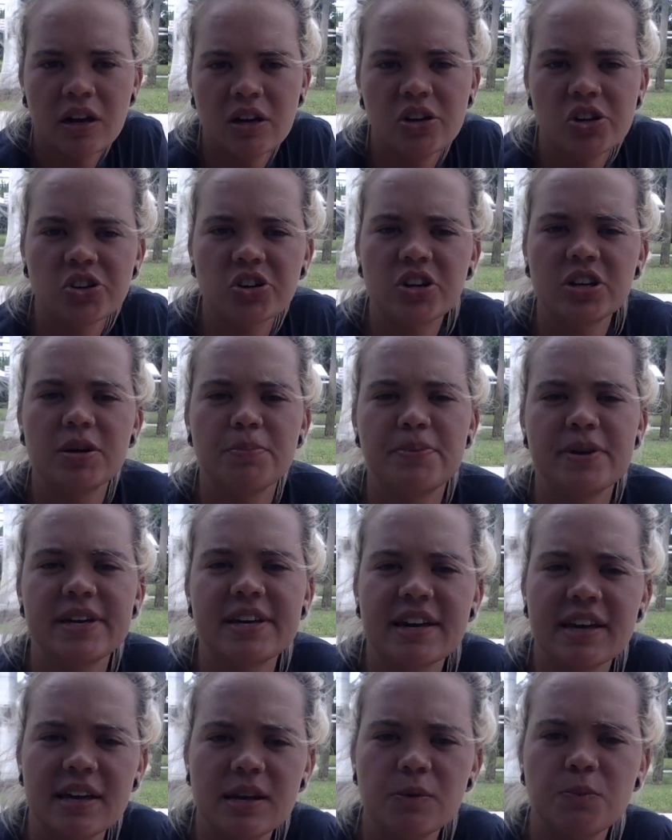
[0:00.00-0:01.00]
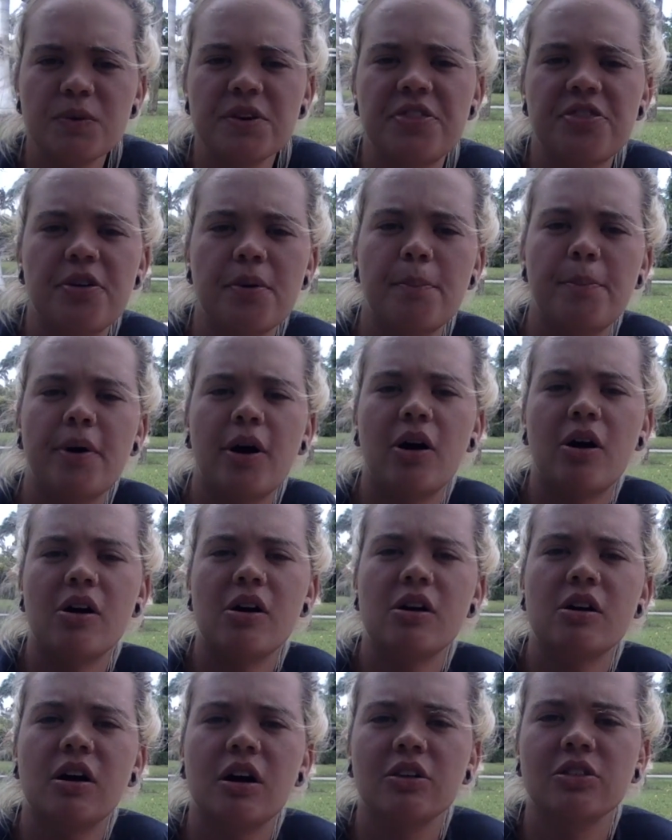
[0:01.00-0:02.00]
You're going to begin with the
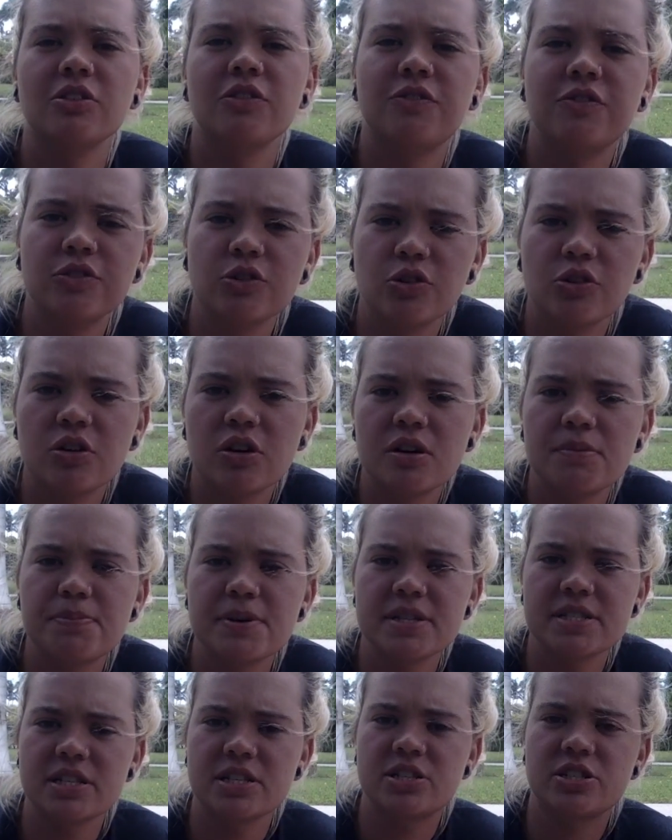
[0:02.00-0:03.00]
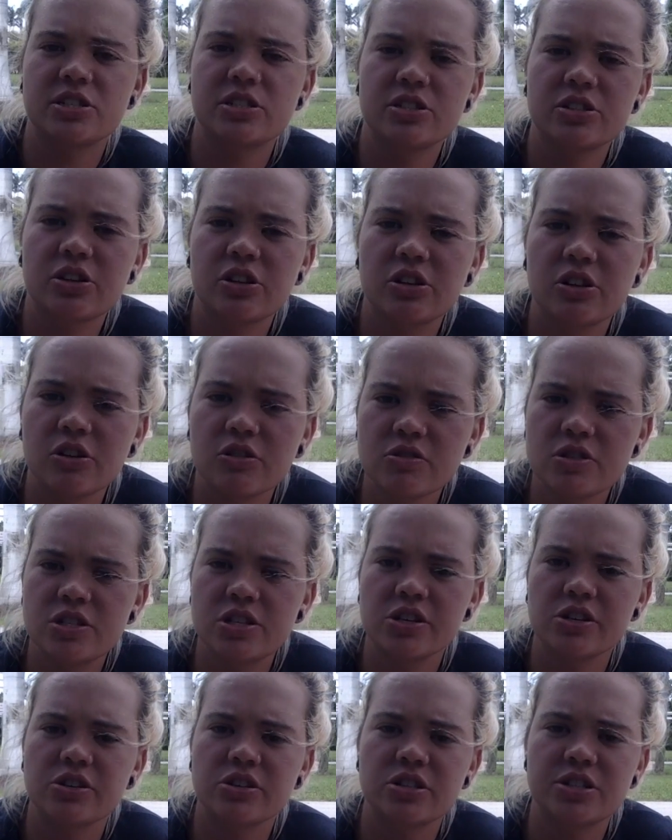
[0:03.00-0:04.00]
bar on the floor positioned close
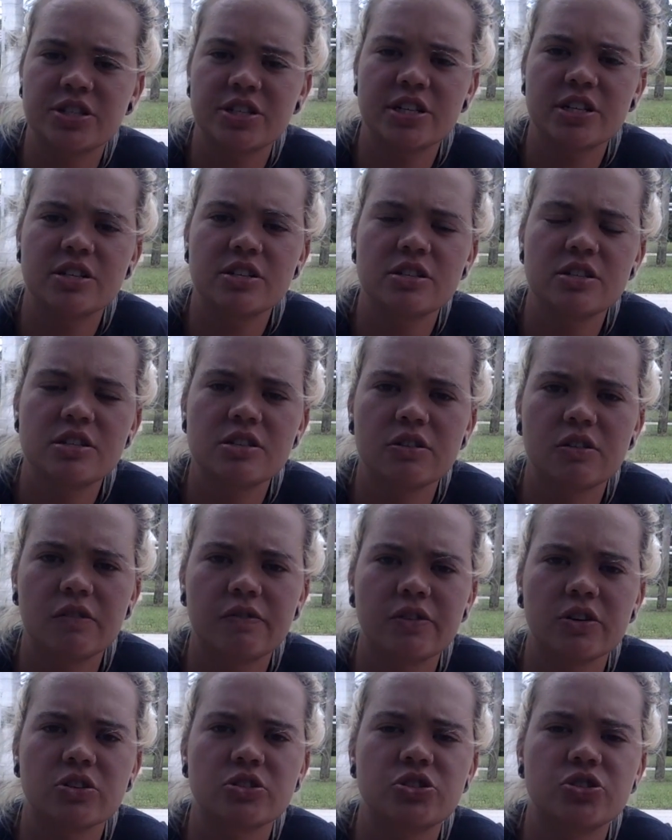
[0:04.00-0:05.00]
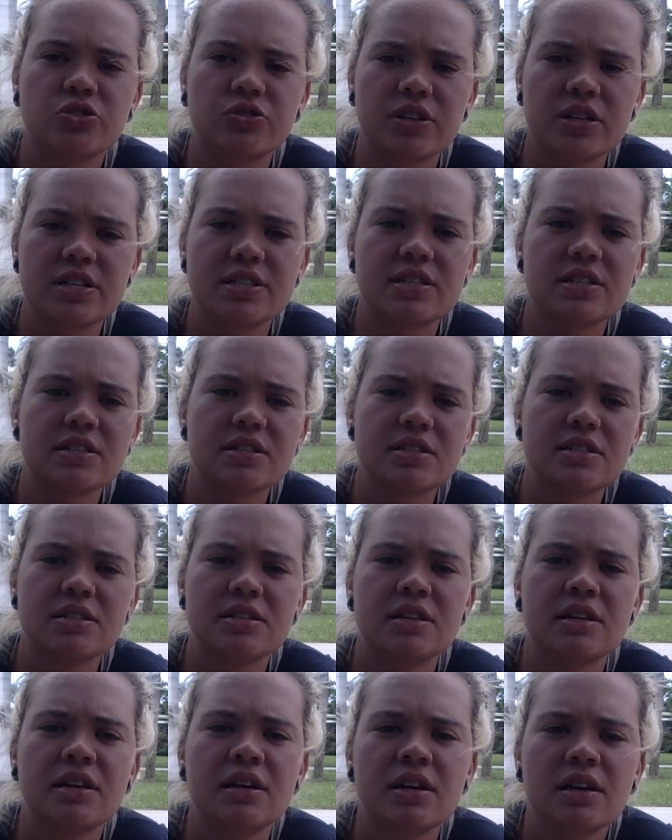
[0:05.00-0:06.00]
to your shins over your shoelaces.
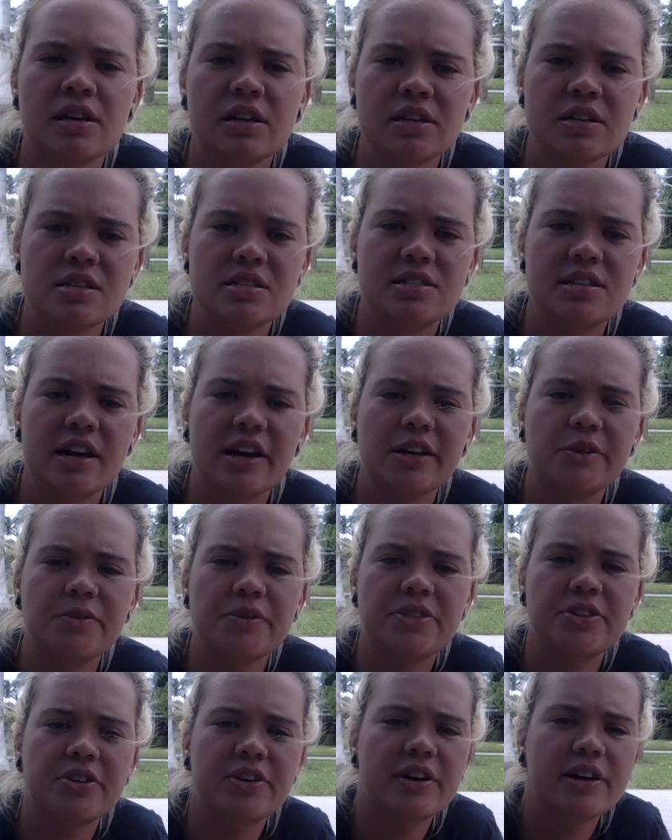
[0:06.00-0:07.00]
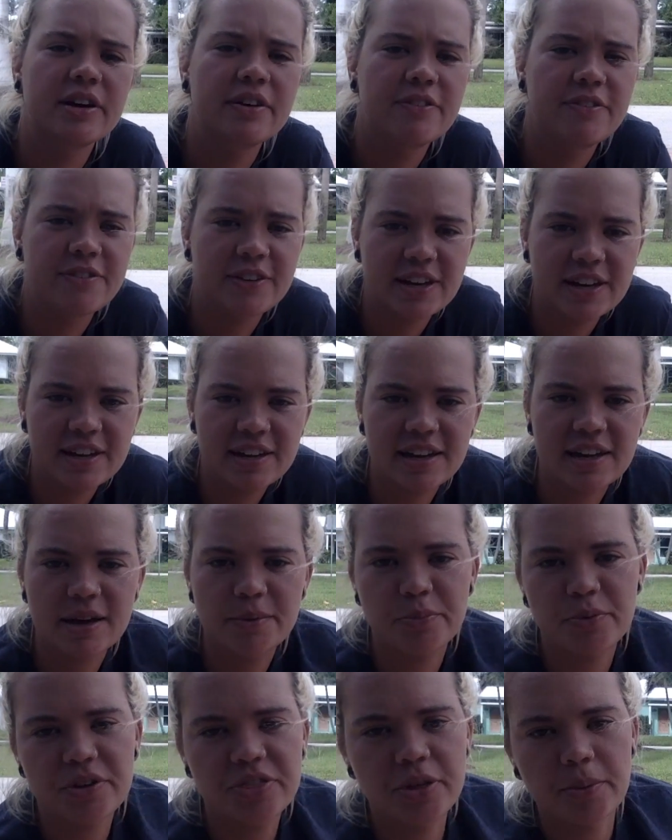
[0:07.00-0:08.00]
Stand with your feet
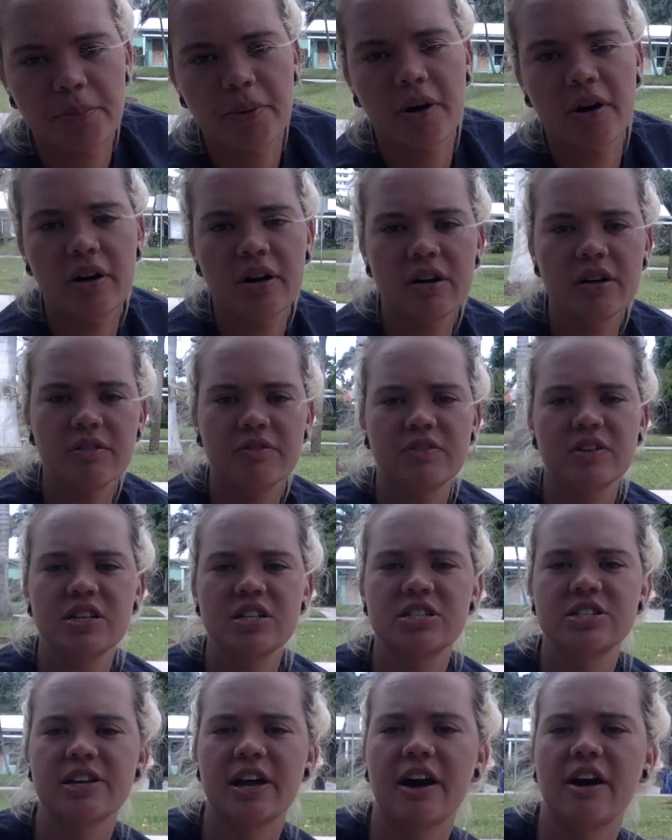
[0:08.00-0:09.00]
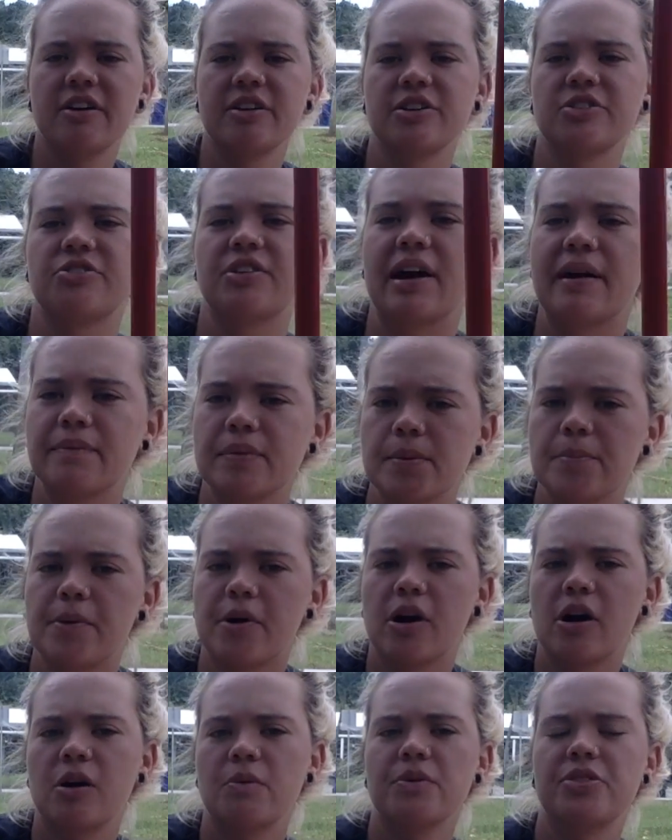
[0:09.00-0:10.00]
hip-width apart, reach down and grab the
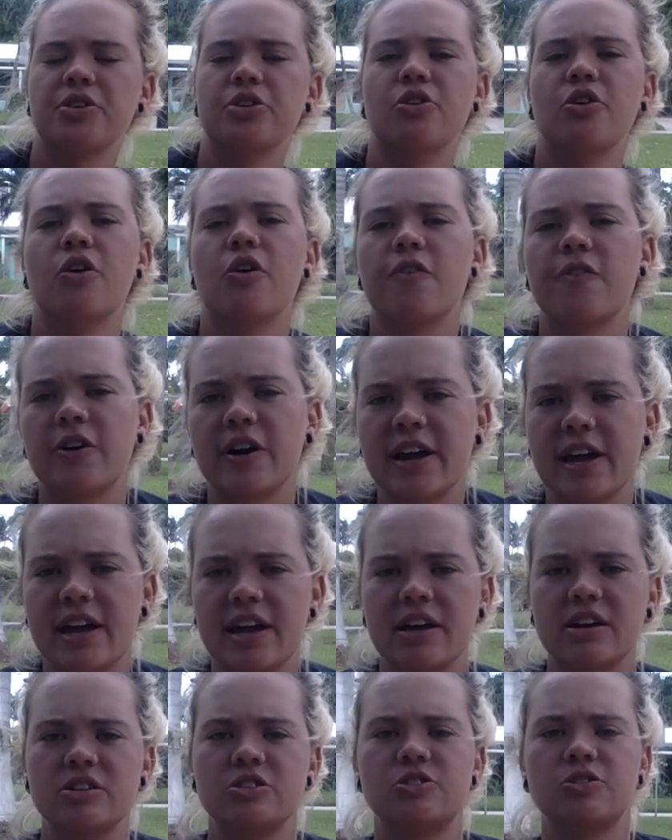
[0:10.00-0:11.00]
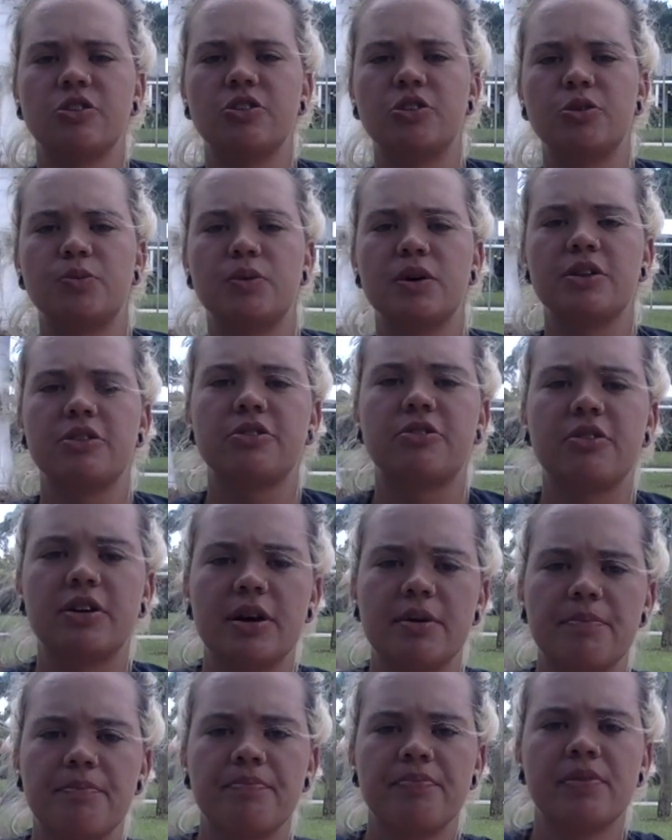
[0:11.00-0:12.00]
bar with an overhand shoulder-width grip.